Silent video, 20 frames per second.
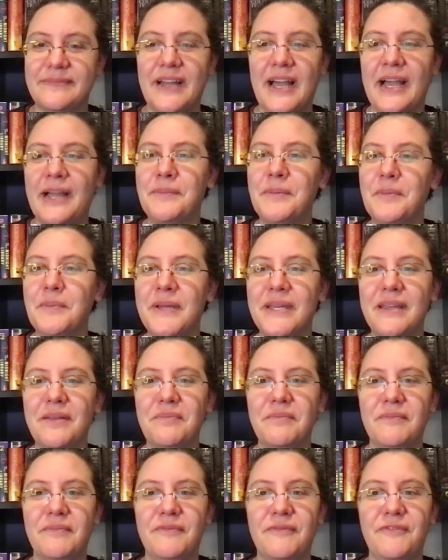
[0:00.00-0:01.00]
I'm a big
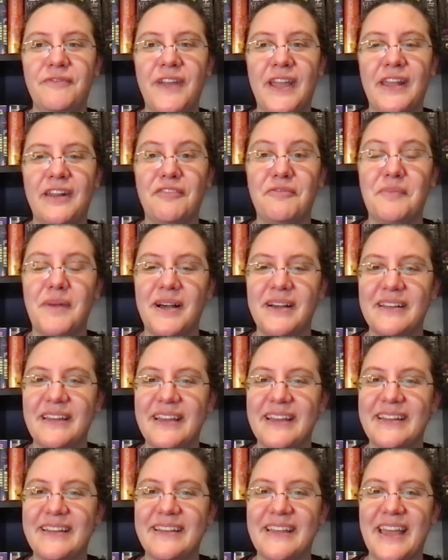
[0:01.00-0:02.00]
fan of
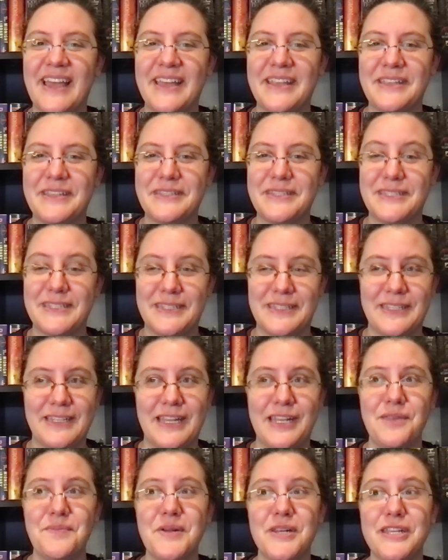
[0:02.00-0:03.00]
manga, as
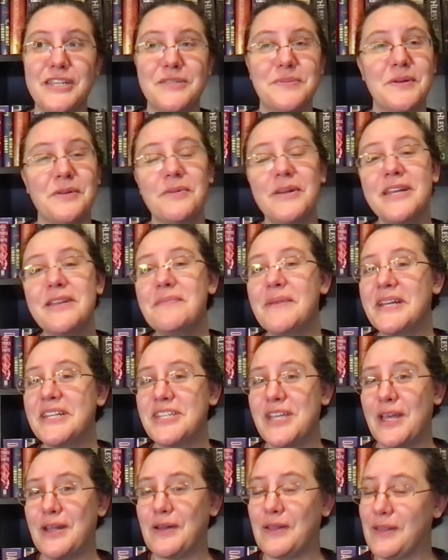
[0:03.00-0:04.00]
anybody who's been reading my
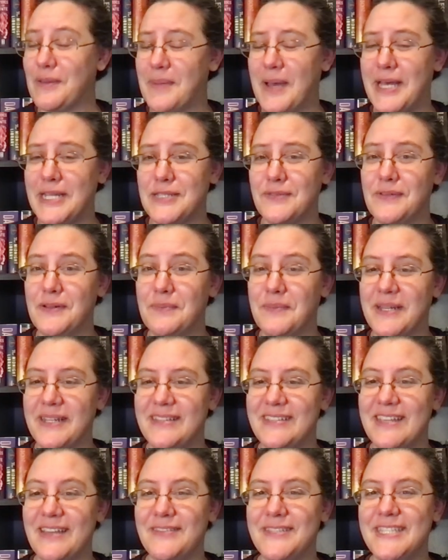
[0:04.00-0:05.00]
channel the past few
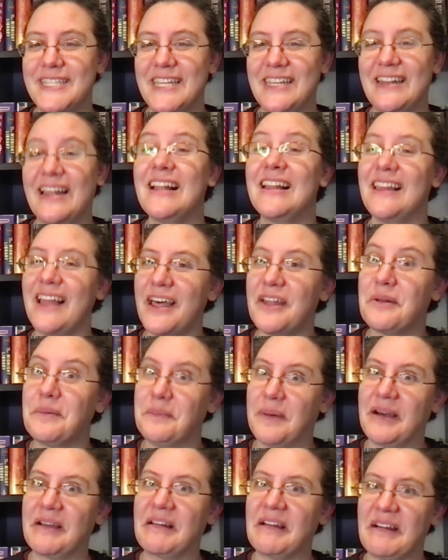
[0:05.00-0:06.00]
months has seen a lot of
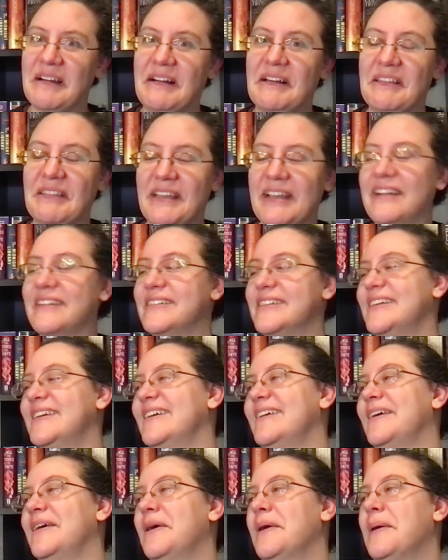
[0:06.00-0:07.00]
manga on there.
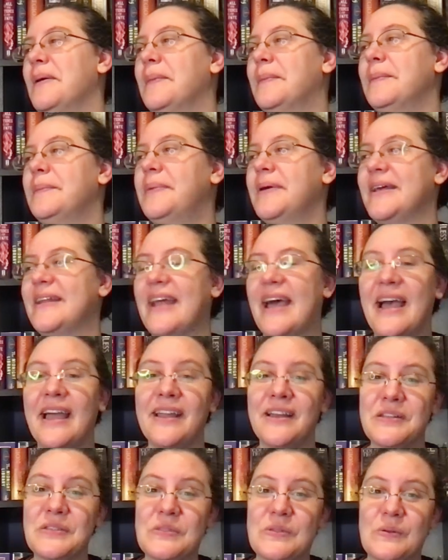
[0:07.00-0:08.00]
But
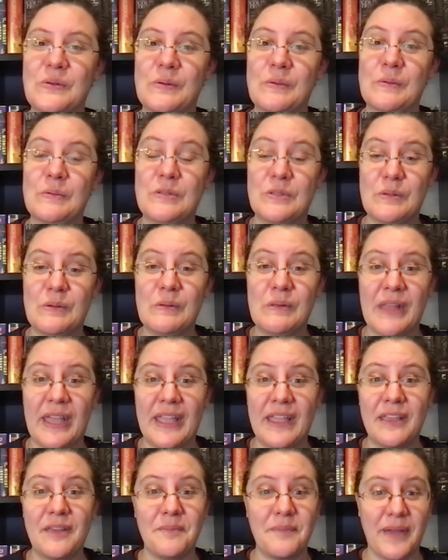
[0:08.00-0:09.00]
I also do
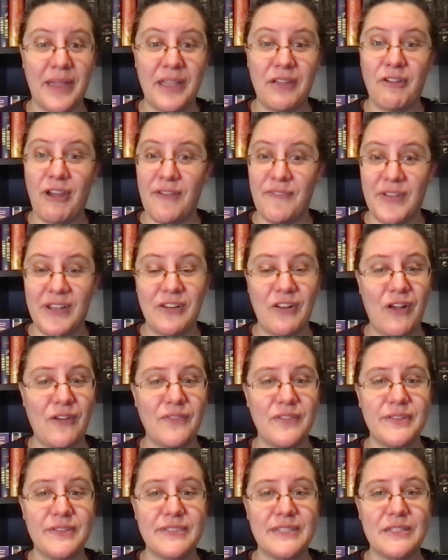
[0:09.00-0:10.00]
like my graphic
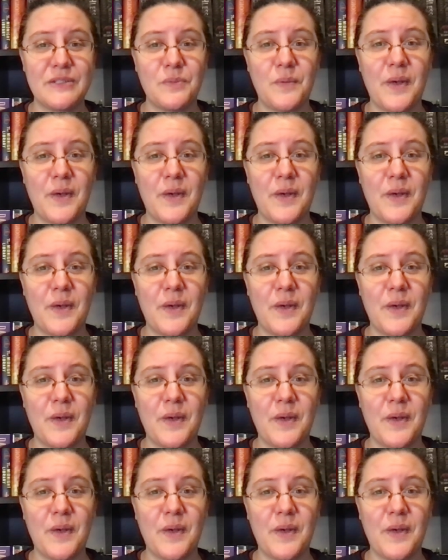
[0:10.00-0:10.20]
novels as